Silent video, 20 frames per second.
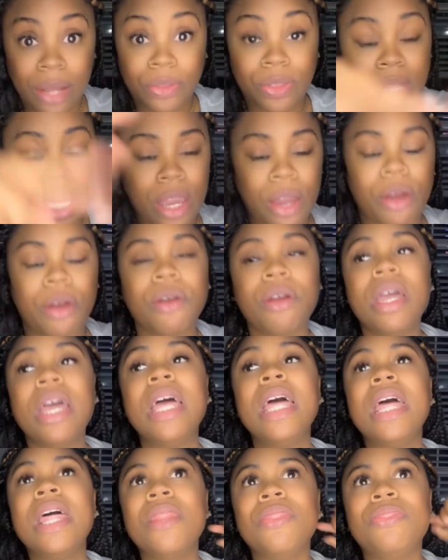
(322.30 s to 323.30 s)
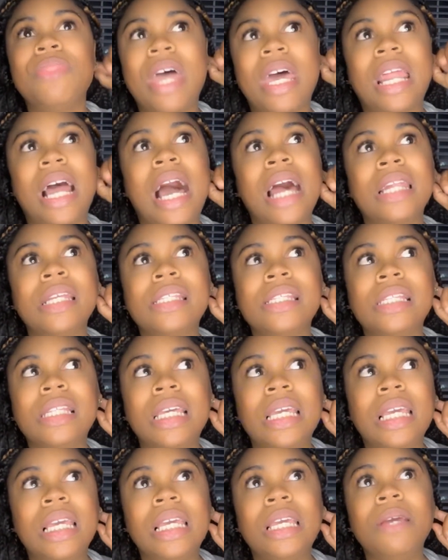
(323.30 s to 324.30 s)
there that
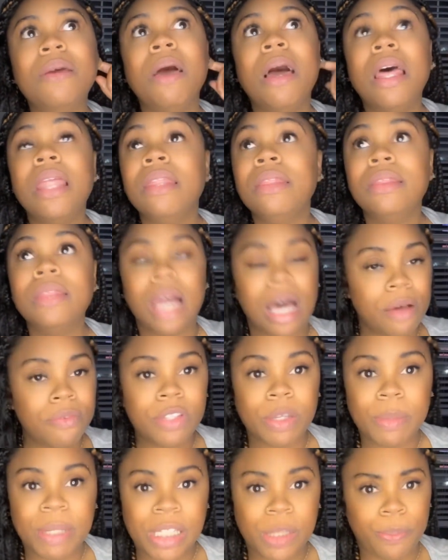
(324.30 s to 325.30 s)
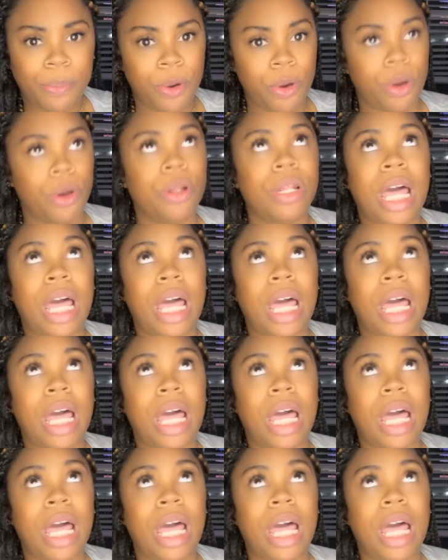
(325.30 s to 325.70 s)
honestly love to be spoiled.